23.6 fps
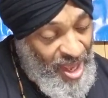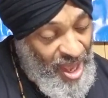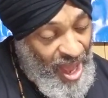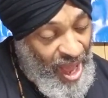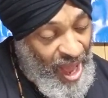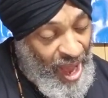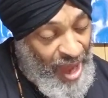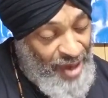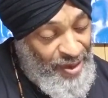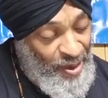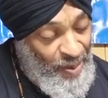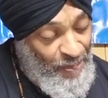
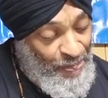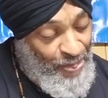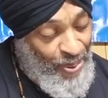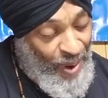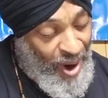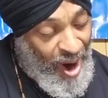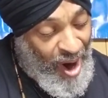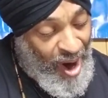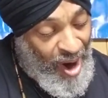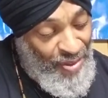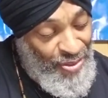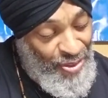And
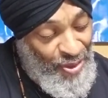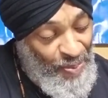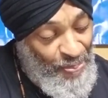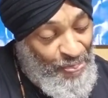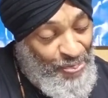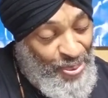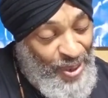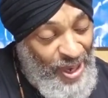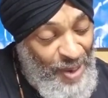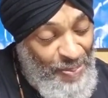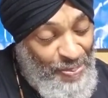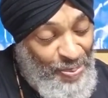upon the
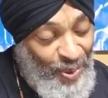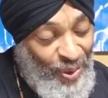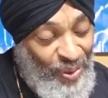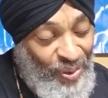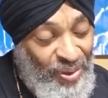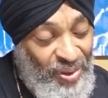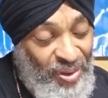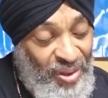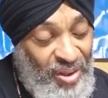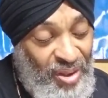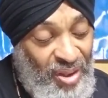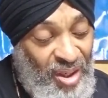
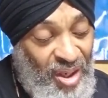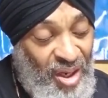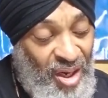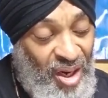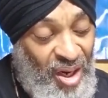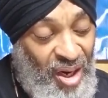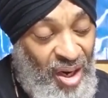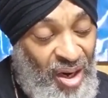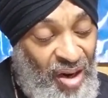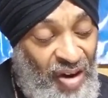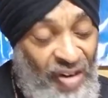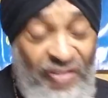people
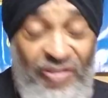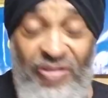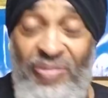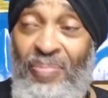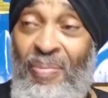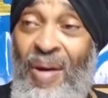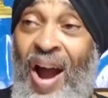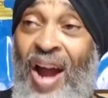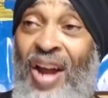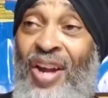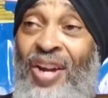of my